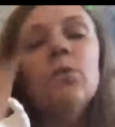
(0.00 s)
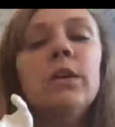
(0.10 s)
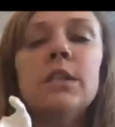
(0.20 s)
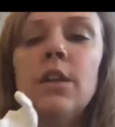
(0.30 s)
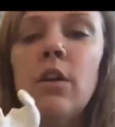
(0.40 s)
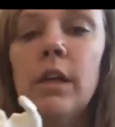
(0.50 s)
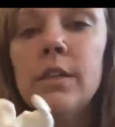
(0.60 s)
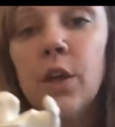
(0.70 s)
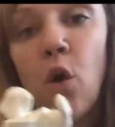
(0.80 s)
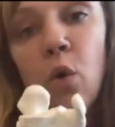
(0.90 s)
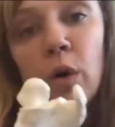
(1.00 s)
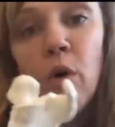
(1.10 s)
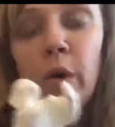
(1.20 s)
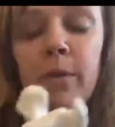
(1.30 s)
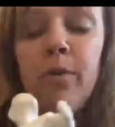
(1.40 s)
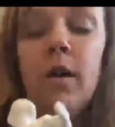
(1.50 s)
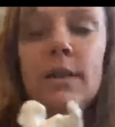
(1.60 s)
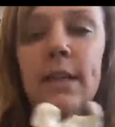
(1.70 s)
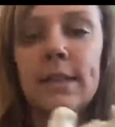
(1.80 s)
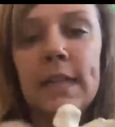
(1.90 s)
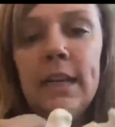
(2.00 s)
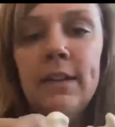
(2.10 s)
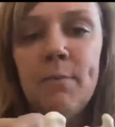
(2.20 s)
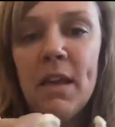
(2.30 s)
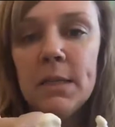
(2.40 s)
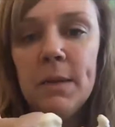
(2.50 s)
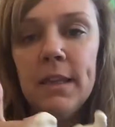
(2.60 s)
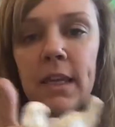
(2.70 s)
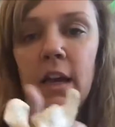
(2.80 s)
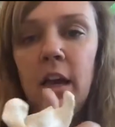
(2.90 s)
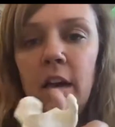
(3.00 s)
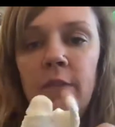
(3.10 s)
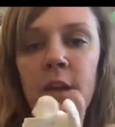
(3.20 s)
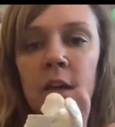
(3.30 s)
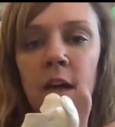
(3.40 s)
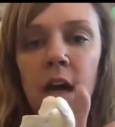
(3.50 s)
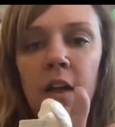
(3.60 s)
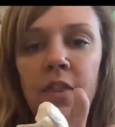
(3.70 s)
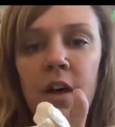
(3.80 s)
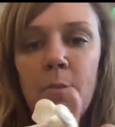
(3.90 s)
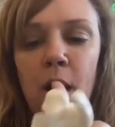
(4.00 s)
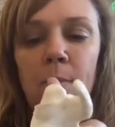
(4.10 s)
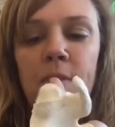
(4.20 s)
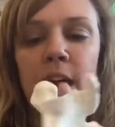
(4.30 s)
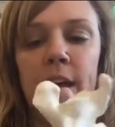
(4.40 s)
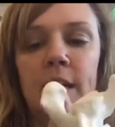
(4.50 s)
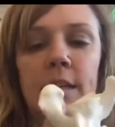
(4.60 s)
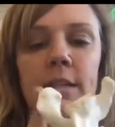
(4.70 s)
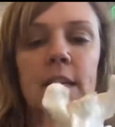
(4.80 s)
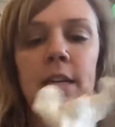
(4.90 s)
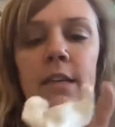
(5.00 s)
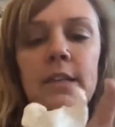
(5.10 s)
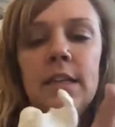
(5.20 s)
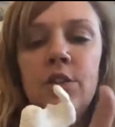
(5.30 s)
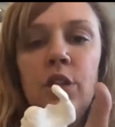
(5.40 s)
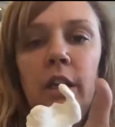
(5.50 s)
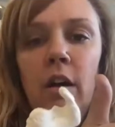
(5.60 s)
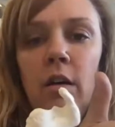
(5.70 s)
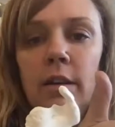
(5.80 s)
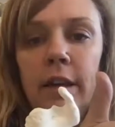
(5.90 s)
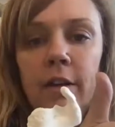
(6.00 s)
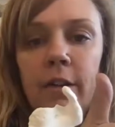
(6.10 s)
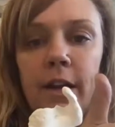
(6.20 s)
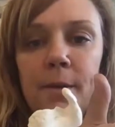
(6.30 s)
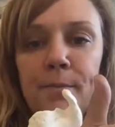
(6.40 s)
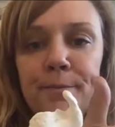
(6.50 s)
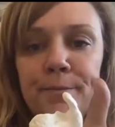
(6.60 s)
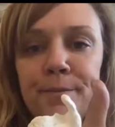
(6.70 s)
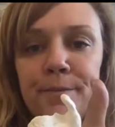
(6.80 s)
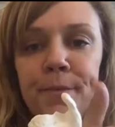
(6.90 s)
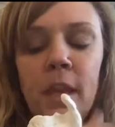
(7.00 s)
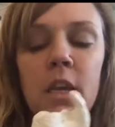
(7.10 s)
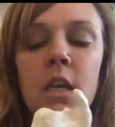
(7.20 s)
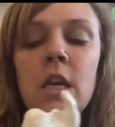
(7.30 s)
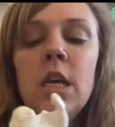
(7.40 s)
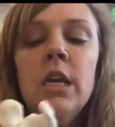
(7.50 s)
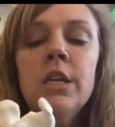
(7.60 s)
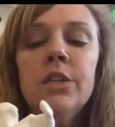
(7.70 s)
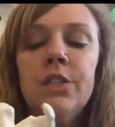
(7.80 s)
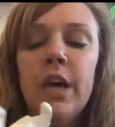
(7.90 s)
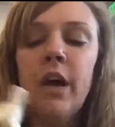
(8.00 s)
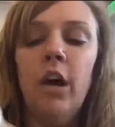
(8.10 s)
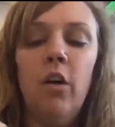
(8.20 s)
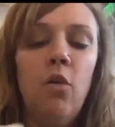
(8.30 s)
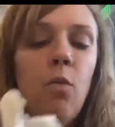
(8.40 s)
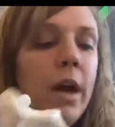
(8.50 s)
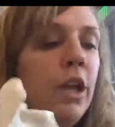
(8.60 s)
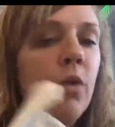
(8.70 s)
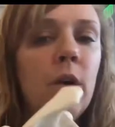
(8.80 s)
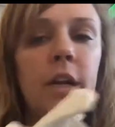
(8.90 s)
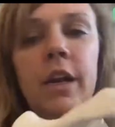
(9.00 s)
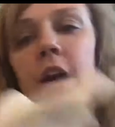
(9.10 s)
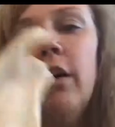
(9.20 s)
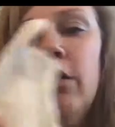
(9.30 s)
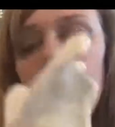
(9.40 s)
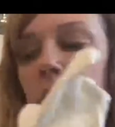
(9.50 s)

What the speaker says: what's known as the coracoid process. And it makes me think of a thumb up that is essentially on there, right? So what you want to know,